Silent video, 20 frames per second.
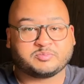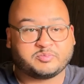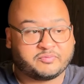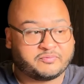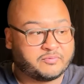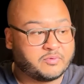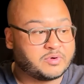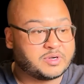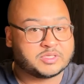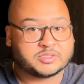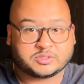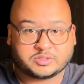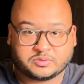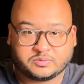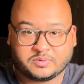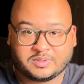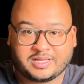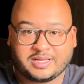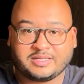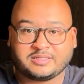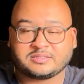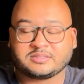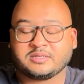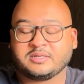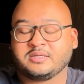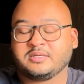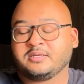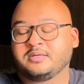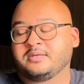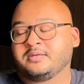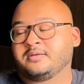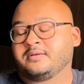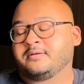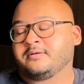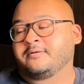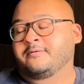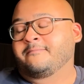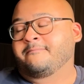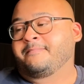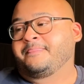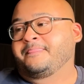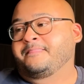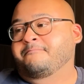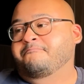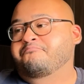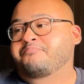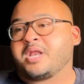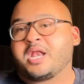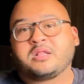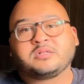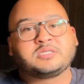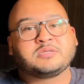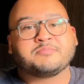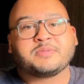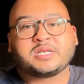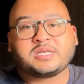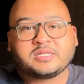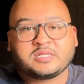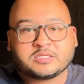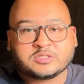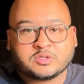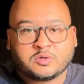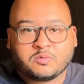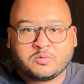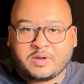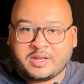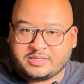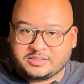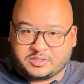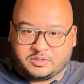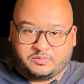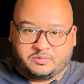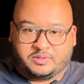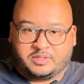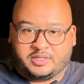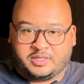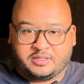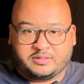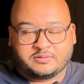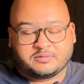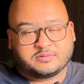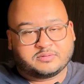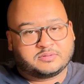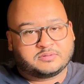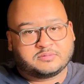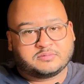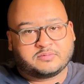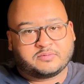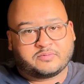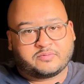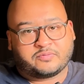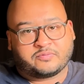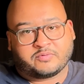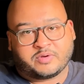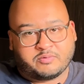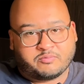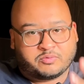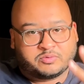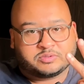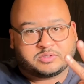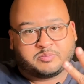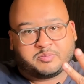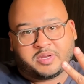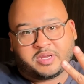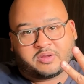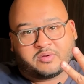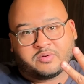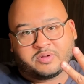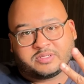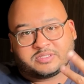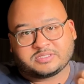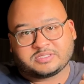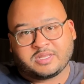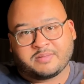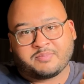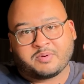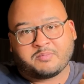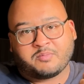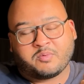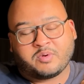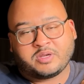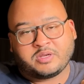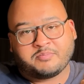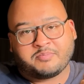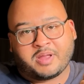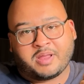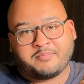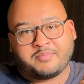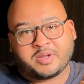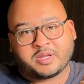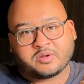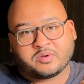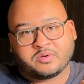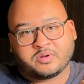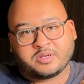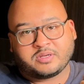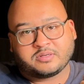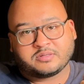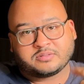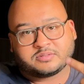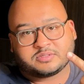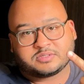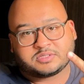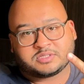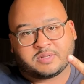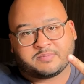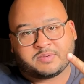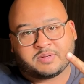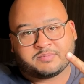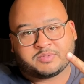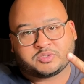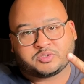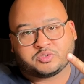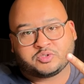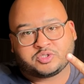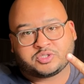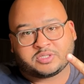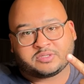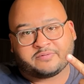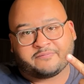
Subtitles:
before it's too late. But ultimately, there's always only 3 rules to Bitcoin. Step number 1, you buy Bitcoin. Step number 2, shut